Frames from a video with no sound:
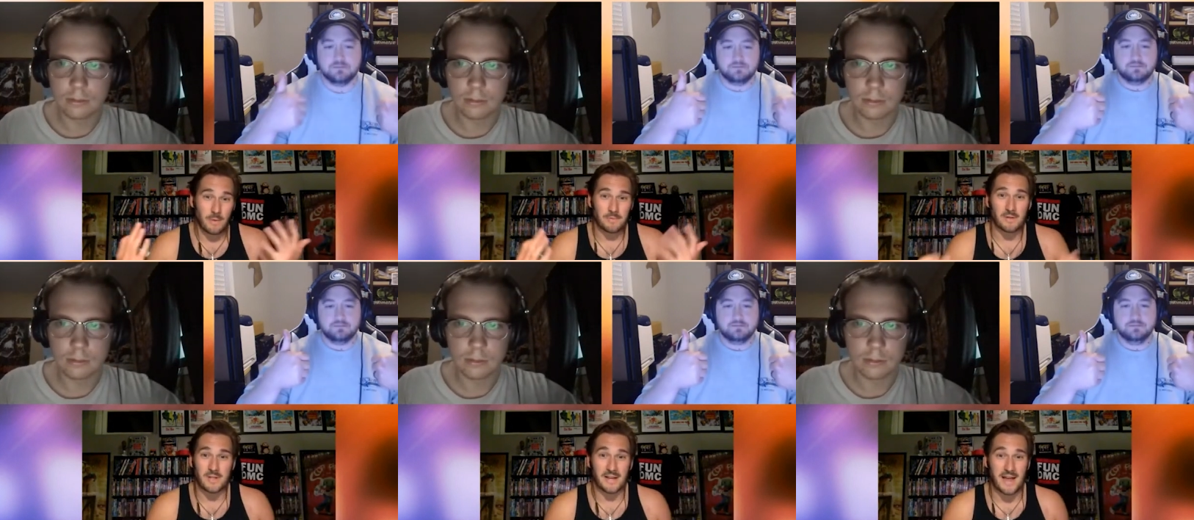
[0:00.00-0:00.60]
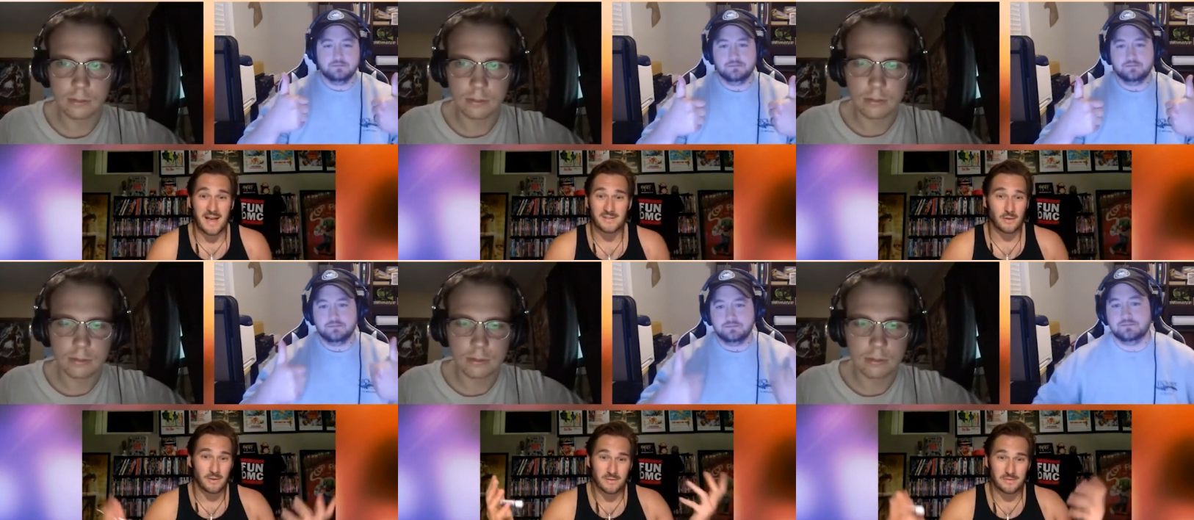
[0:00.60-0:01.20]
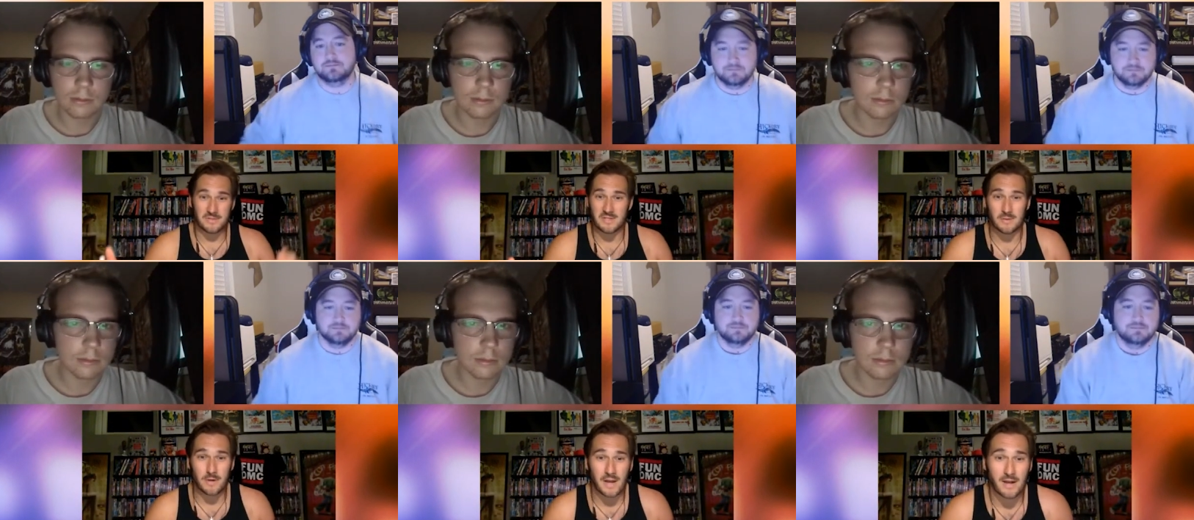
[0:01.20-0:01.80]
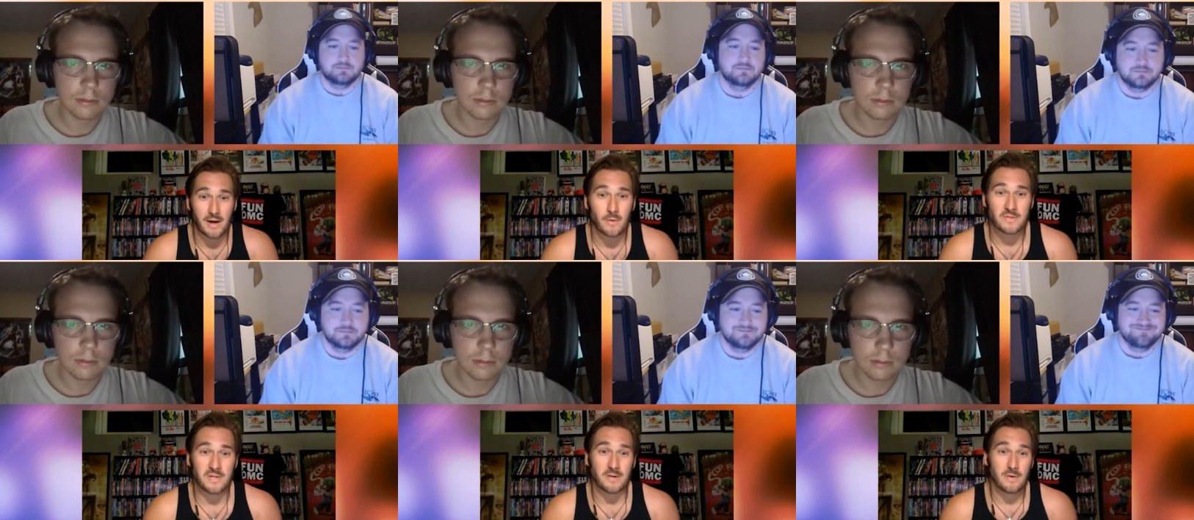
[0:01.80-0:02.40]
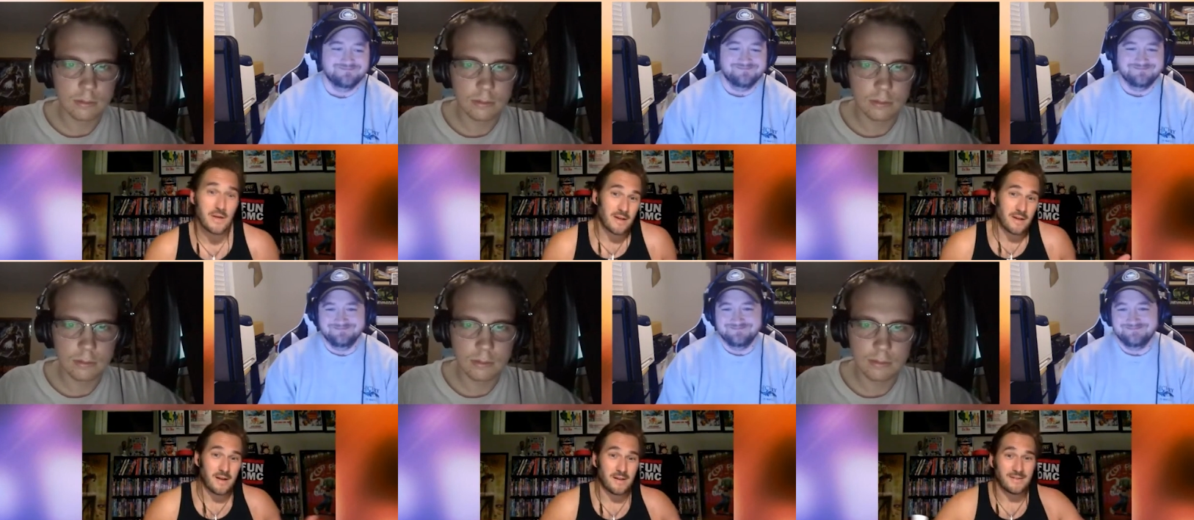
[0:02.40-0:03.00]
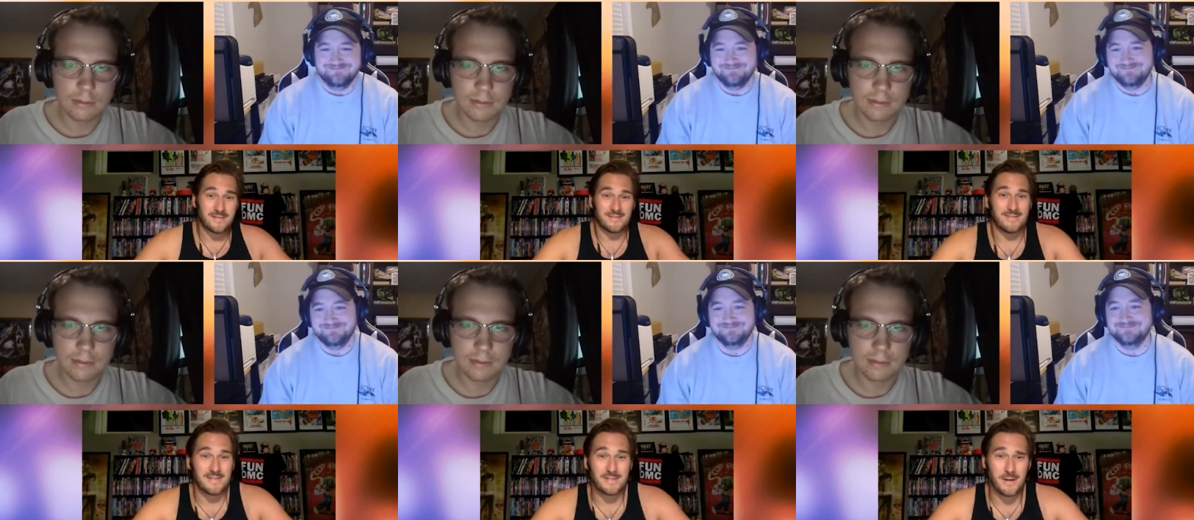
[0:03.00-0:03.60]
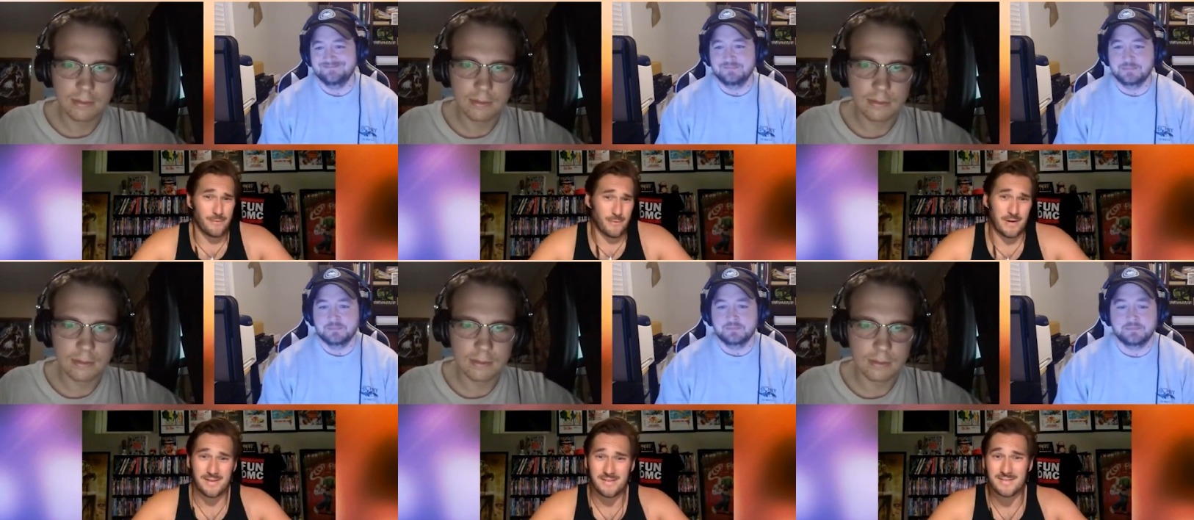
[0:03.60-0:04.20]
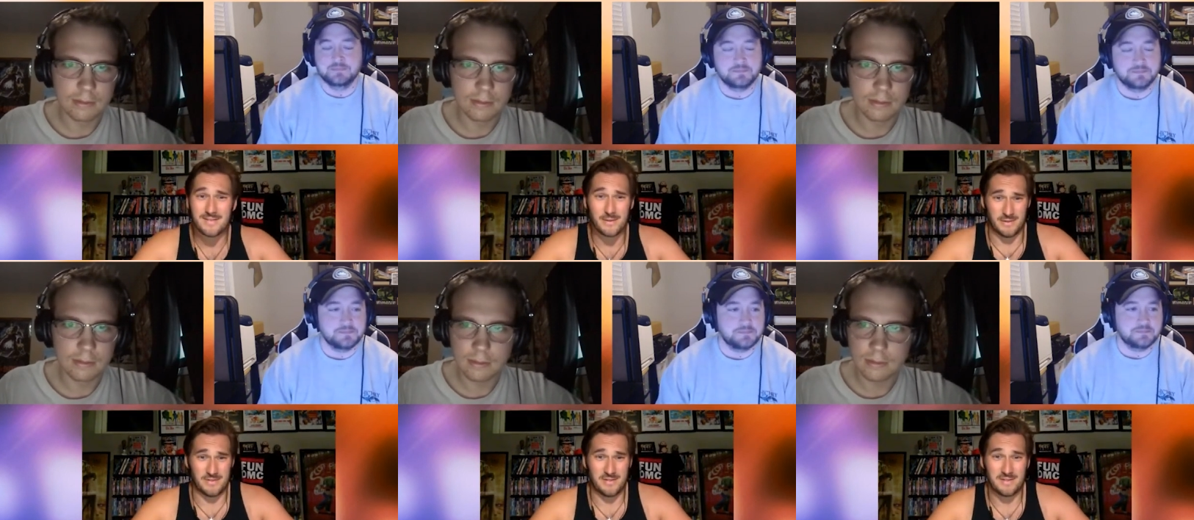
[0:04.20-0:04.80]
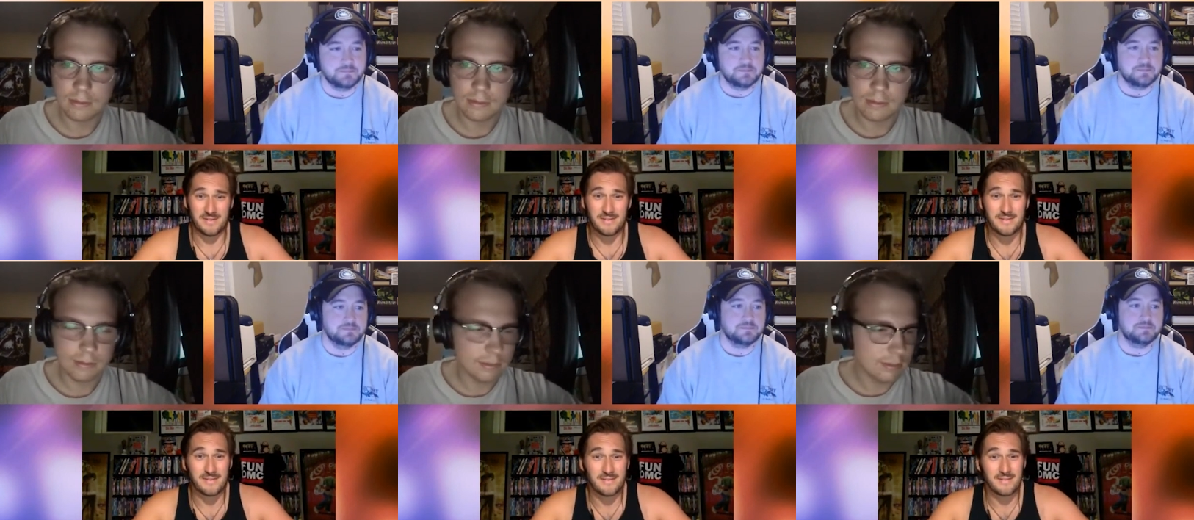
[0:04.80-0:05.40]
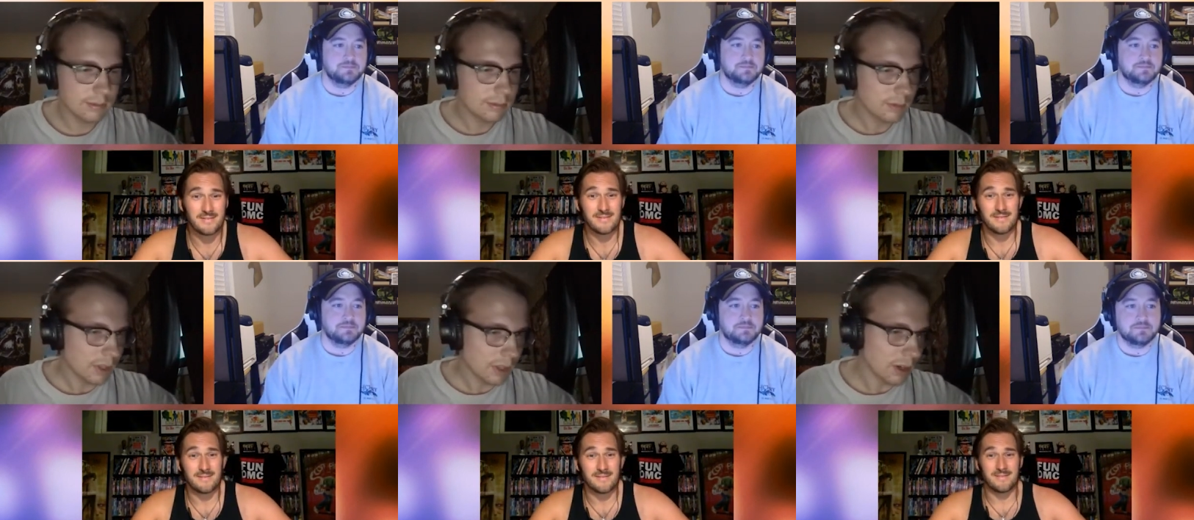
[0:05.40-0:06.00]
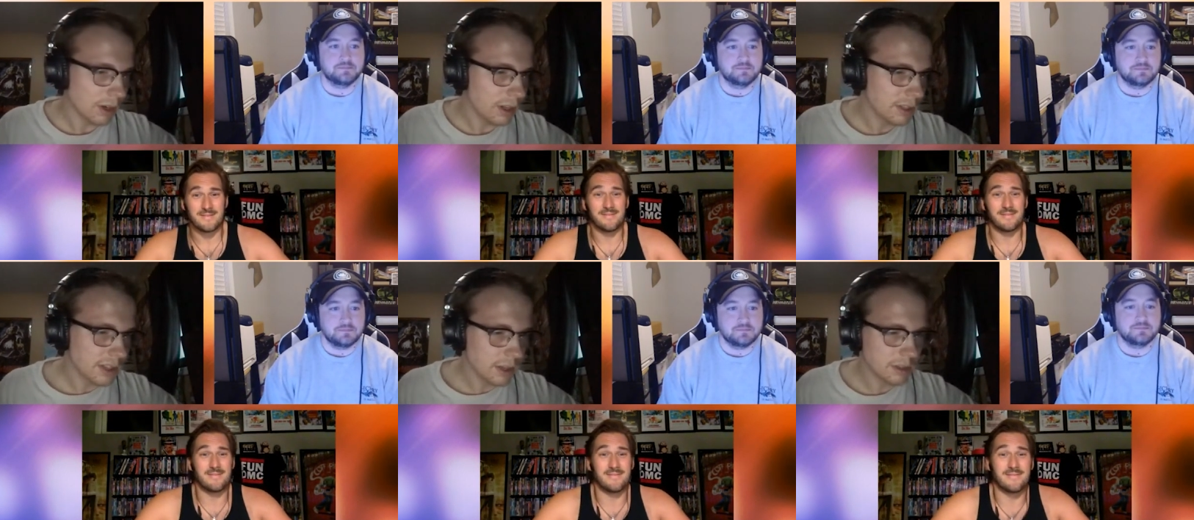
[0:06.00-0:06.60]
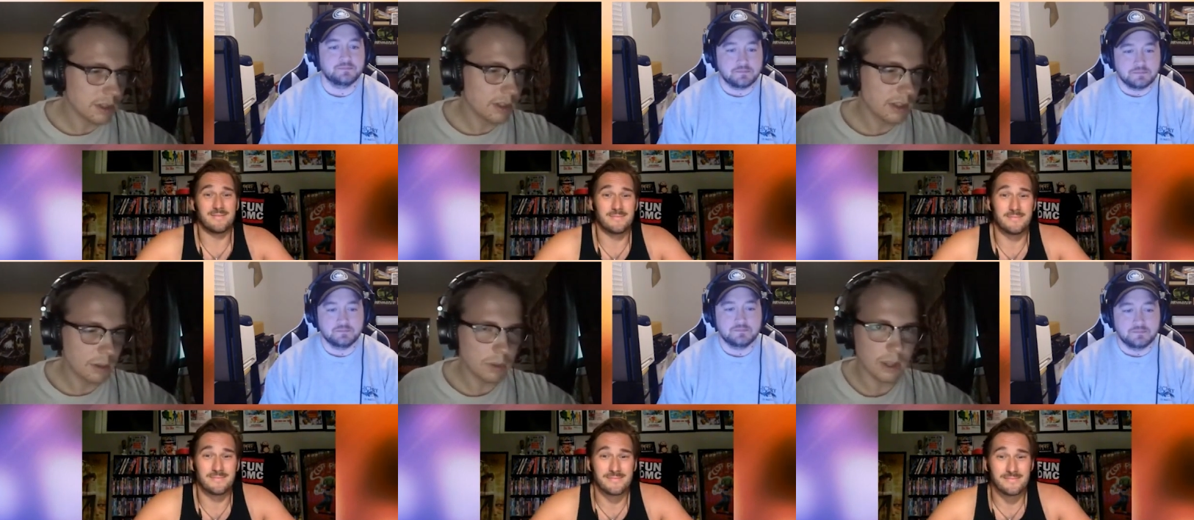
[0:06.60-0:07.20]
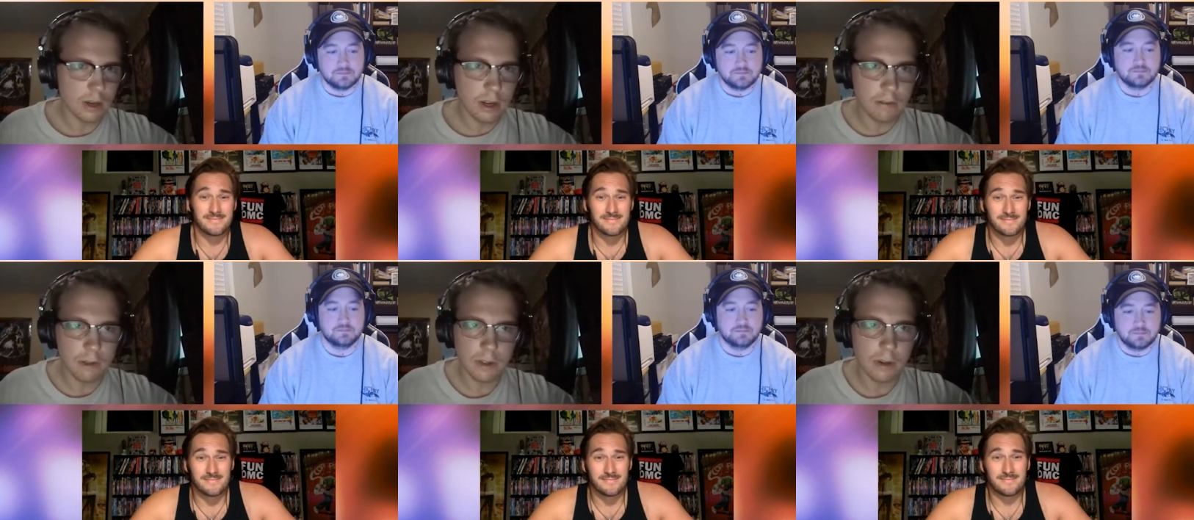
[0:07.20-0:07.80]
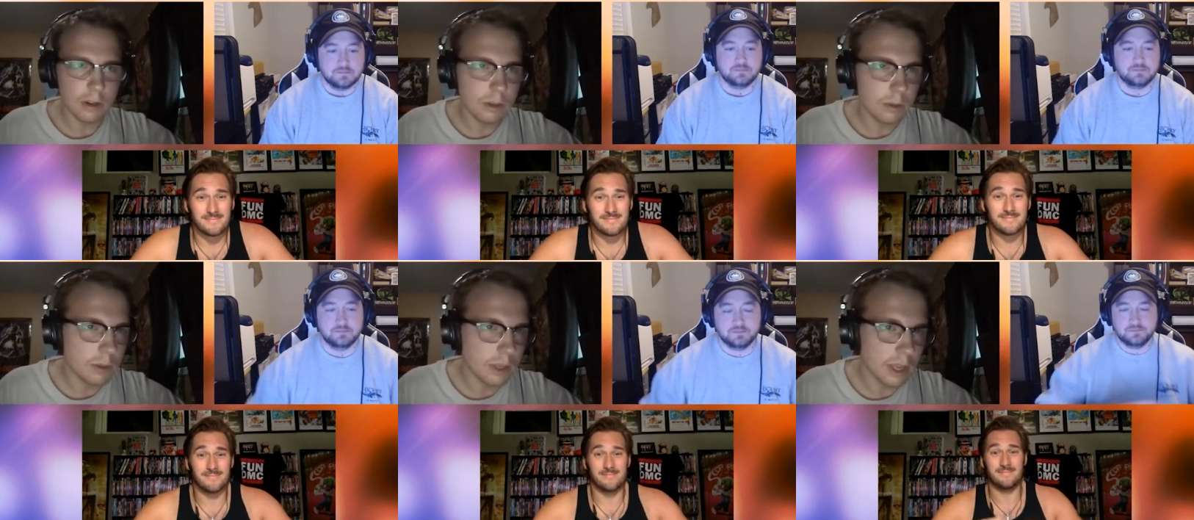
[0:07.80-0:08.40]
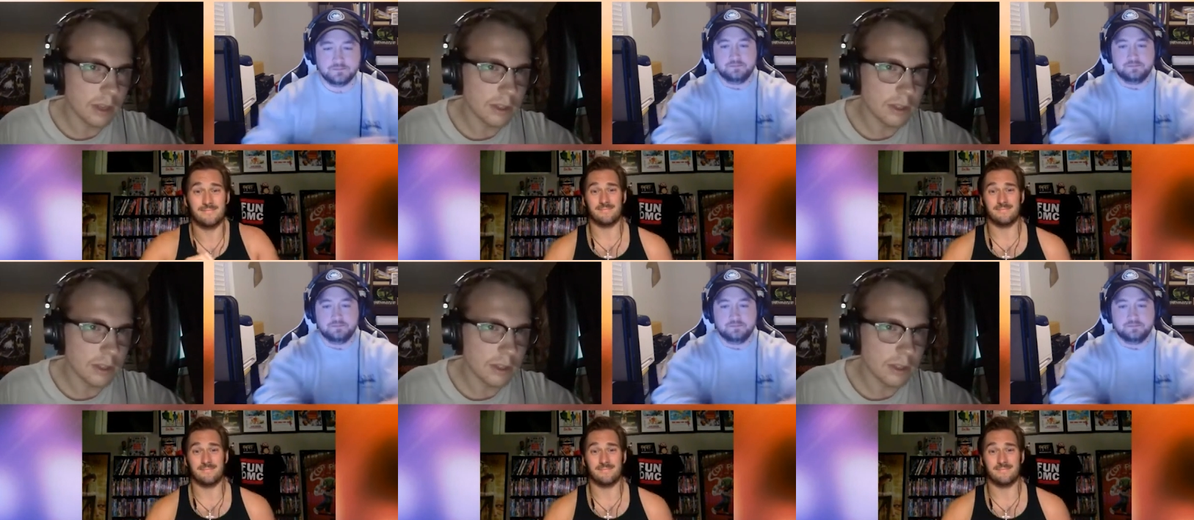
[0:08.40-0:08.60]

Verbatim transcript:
Speaker 1: up, look like an asshole, and see what I know. So uh, let's go for it. Let's do this.
Speaker 2: All right, sounds good. Then, without any further ado, we will get